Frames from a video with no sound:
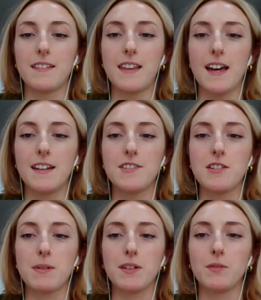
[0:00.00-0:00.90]
the energy
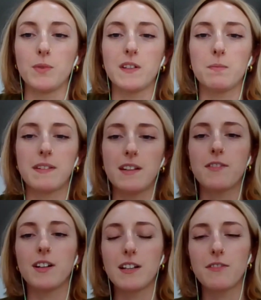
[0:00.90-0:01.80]
bill, we're
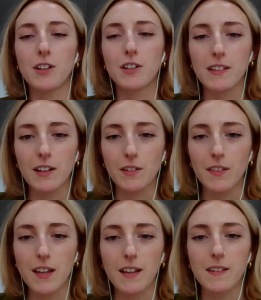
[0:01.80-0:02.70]
specifically focusing
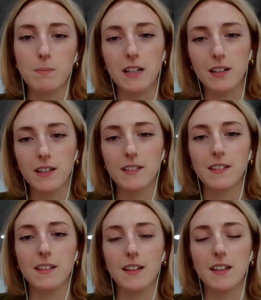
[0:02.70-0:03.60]
on this
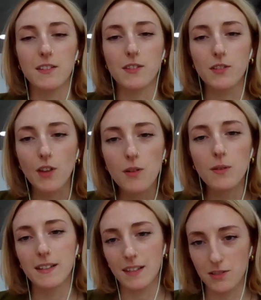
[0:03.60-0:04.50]
because it's so
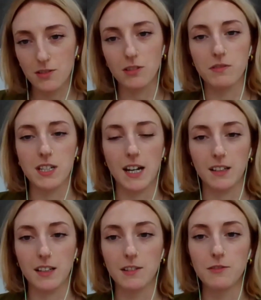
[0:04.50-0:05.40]
essential for
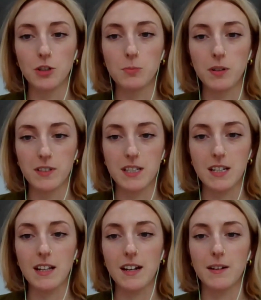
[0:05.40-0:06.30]
tackling fuel
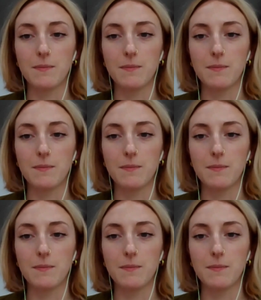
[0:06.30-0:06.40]
poverty.